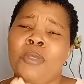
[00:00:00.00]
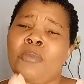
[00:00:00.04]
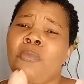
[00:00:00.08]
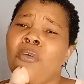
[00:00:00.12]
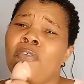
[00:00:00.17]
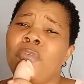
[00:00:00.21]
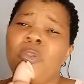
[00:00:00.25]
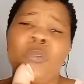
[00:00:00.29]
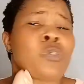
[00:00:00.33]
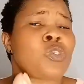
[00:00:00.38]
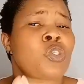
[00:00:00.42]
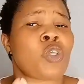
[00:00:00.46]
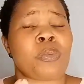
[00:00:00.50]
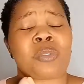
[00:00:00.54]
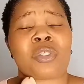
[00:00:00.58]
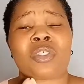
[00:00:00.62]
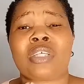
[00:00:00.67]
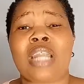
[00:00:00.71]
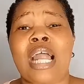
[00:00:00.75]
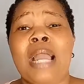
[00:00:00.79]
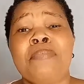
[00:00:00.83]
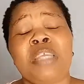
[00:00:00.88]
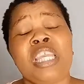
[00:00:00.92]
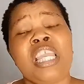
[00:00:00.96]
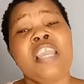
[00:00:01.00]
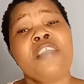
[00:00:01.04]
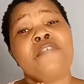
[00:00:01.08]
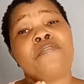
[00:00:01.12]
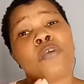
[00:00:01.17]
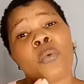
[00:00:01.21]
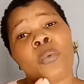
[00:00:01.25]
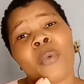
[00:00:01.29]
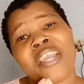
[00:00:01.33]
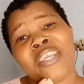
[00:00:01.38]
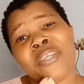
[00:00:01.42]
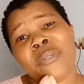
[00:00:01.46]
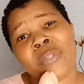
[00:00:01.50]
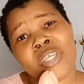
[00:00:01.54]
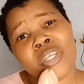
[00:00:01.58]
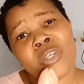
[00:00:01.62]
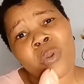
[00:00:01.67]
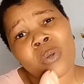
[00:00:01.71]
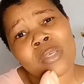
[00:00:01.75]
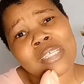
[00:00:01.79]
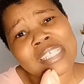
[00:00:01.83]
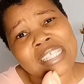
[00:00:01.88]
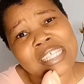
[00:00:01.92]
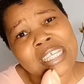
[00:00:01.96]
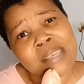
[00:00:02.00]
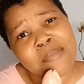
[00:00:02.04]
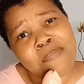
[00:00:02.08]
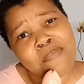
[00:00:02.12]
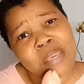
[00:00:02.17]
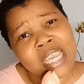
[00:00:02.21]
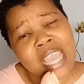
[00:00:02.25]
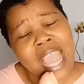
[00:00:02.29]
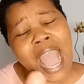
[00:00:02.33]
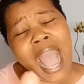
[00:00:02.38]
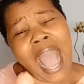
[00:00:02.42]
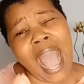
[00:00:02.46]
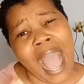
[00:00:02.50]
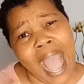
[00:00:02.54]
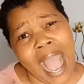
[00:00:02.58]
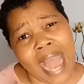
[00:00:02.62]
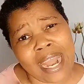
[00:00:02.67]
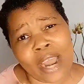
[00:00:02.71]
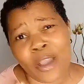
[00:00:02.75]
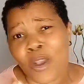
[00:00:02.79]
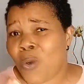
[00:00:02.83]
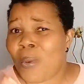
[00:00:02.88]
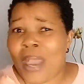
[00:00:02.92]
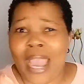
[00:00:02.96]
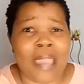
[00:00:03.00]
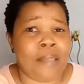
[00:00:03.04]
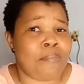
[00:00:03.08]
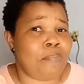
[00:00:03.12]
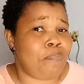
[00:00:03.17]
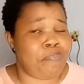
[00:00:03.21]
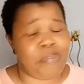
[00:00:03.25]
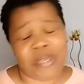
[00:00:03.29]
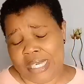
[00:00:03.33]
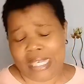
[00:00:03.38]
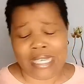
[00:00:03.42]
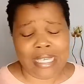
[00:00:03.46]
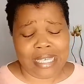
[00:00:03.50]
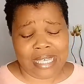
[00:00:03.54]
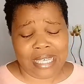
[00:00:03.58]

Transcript: Some of you subscribe even when you did not see me. Ah, now who I be?